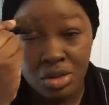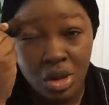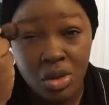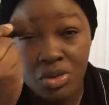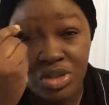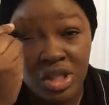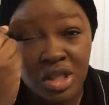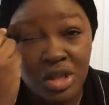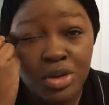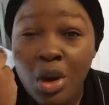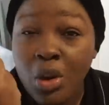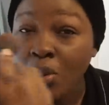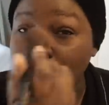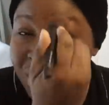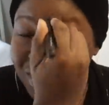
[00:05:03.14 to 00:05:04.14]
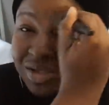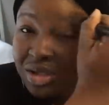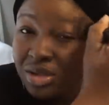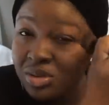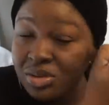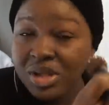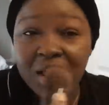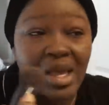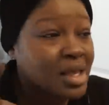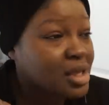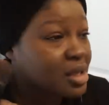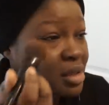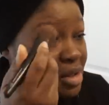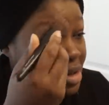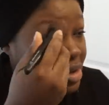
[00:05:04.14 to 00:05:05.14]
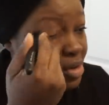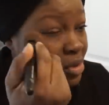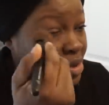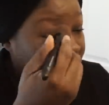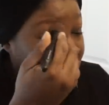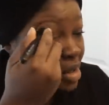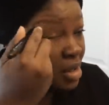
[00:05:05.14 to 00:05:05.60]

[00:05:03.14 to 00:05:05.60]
know that you don't want to do. Like, you know,